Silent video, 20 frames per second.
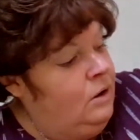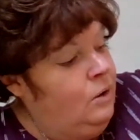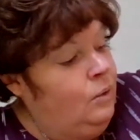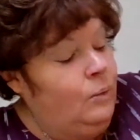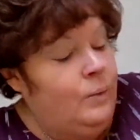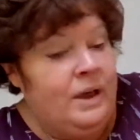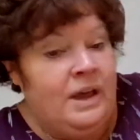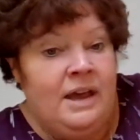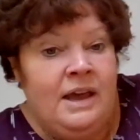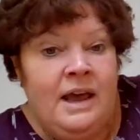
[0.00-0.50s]

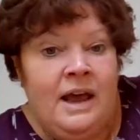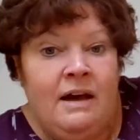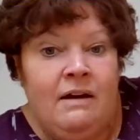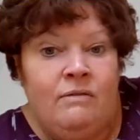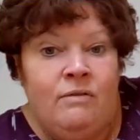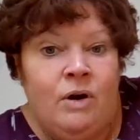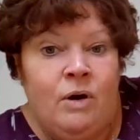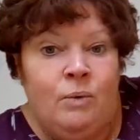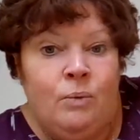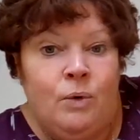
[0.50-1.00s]
We
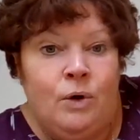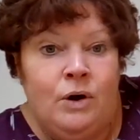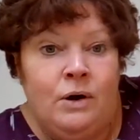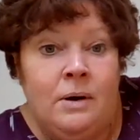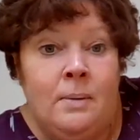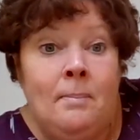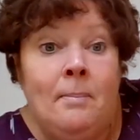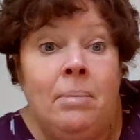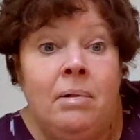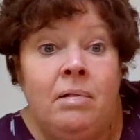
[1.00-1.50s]
have our
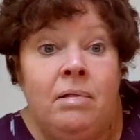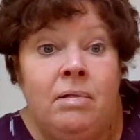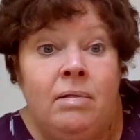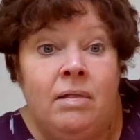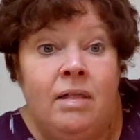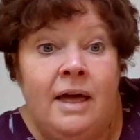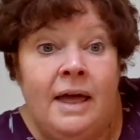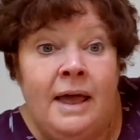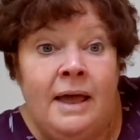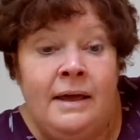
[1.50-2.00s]
word
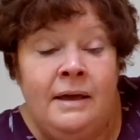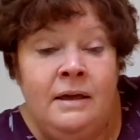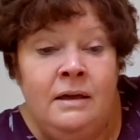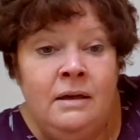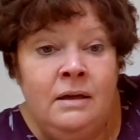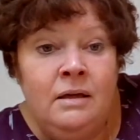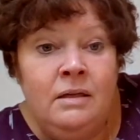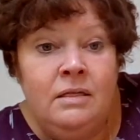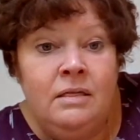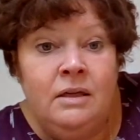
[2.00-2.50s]
play
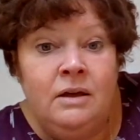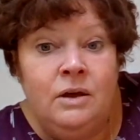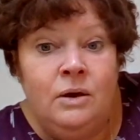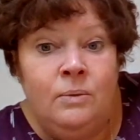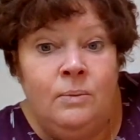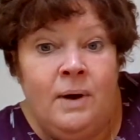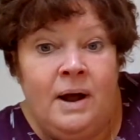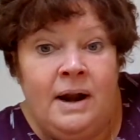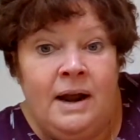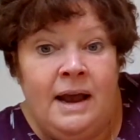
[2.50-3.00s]
that you
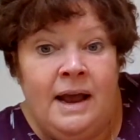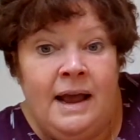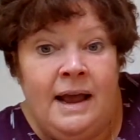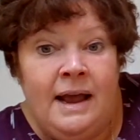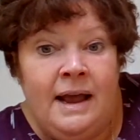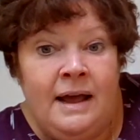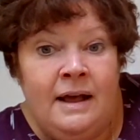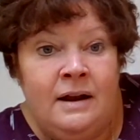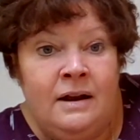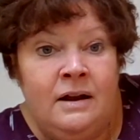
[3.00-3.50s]
want to
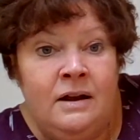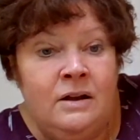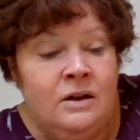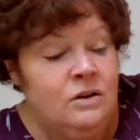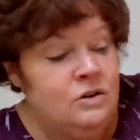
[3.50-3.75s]
add